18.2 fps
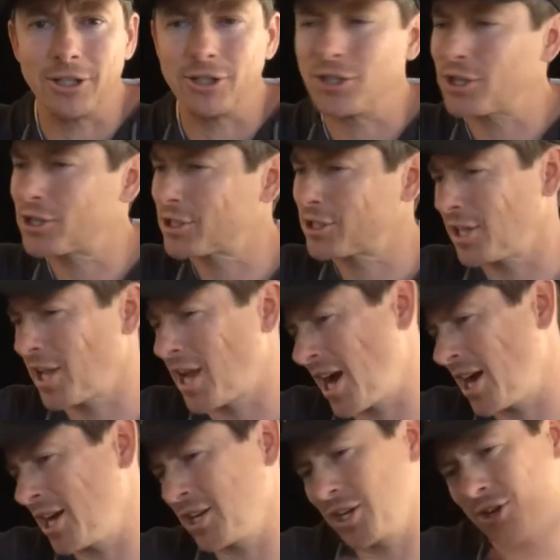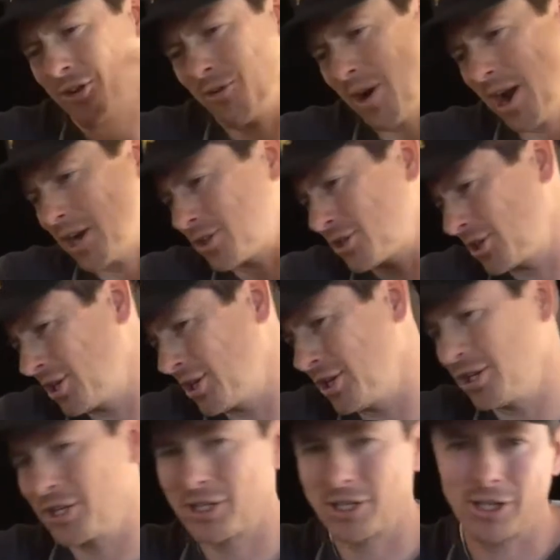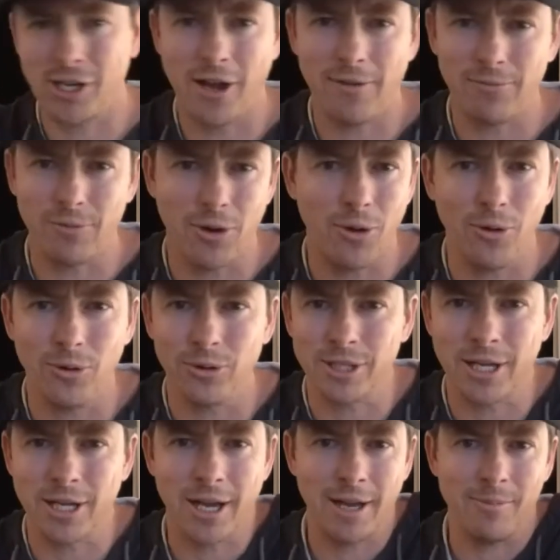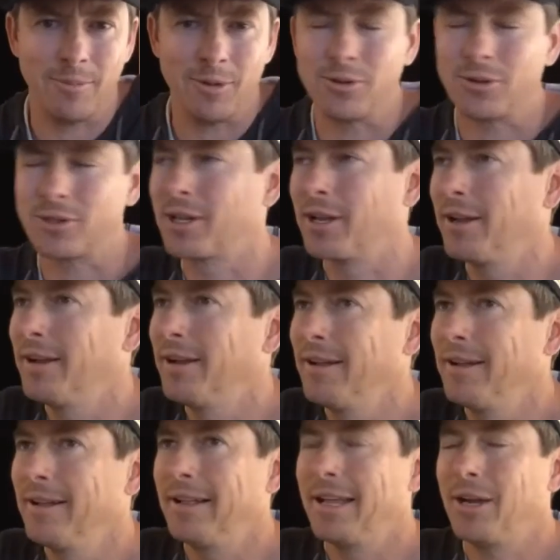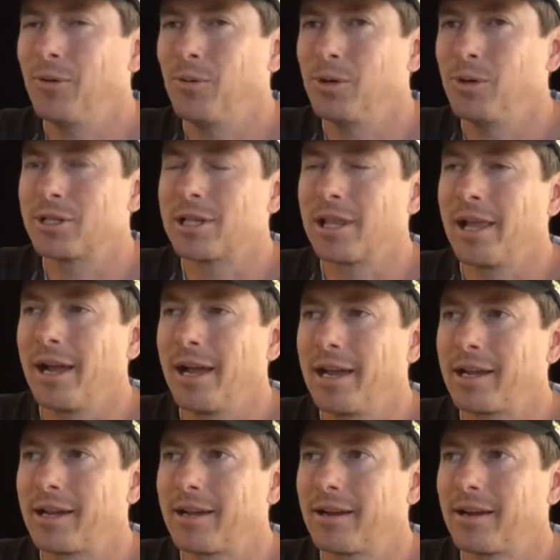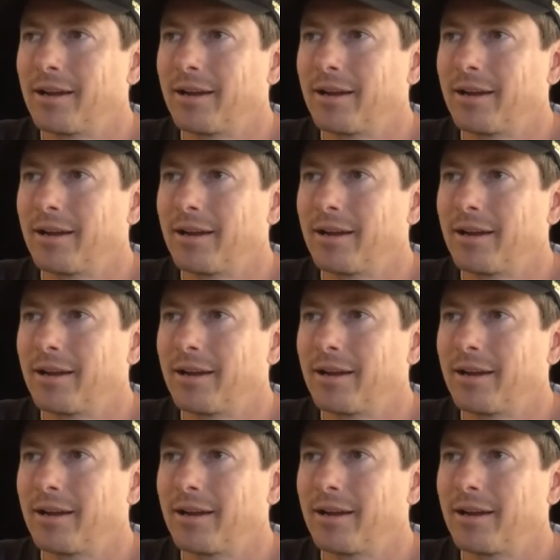and just sliding and crashing into stuff the whole time. It was like